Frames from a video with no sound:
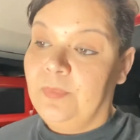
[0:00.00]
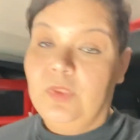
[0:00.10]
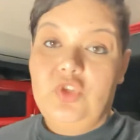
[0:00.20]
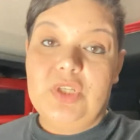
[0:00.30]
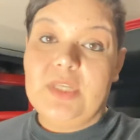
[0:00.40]

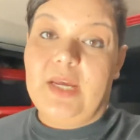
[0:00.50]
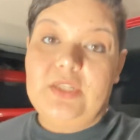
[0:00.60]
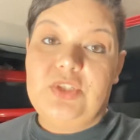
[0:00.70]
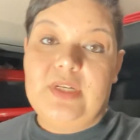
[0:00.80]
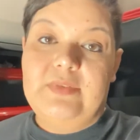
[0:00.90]
Just got
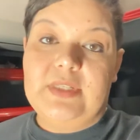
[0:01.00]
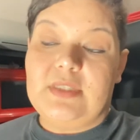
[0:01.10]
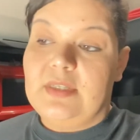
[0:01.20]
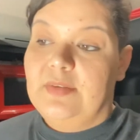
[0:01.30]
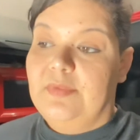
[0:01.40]
it serviced.
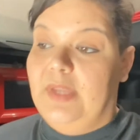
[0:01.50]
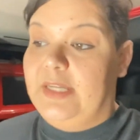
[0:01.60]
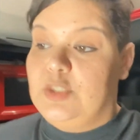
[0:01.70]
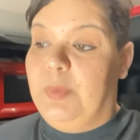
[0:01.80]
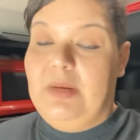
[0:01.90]

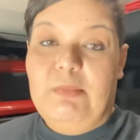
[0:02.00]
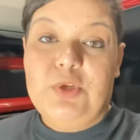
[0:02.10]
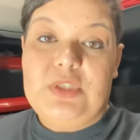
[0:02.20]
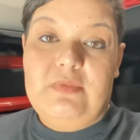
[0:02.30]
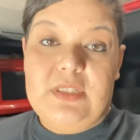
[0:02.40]
It spent
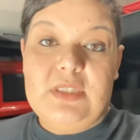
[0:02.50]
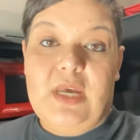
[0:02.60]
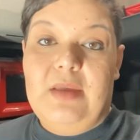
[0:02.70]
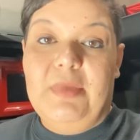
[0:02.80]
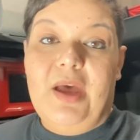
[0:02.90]
most of its
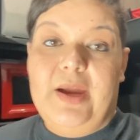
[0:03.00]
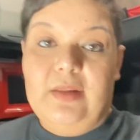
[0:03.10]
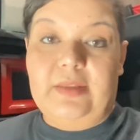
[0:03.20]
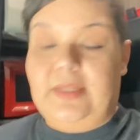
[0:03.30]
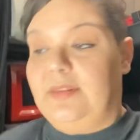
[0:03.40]
time
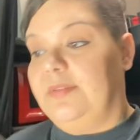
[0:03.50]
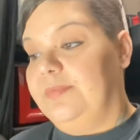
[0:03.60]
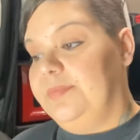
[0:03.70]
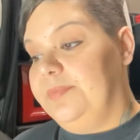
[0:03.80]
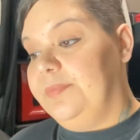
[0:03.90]
idling
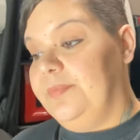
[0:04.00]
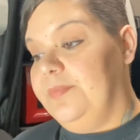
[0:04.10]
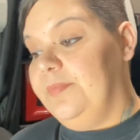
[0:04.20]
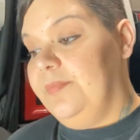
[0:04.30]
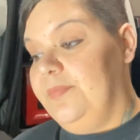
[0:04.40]

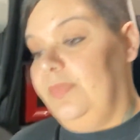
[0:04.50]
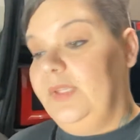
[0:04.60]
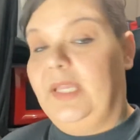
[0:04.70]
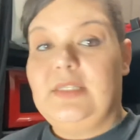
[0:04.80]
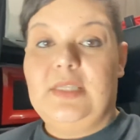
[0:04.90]

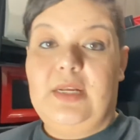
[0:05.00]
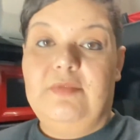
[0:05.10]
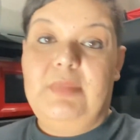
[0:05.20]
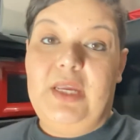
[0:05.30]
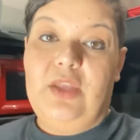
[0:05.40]
instead of
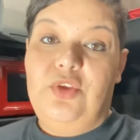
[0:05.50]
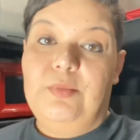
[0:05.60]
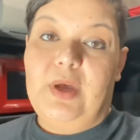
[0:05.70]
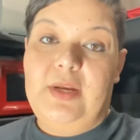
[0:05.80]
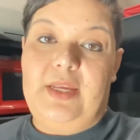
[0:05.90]
making you
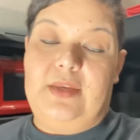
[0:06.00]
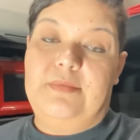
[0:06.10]
money.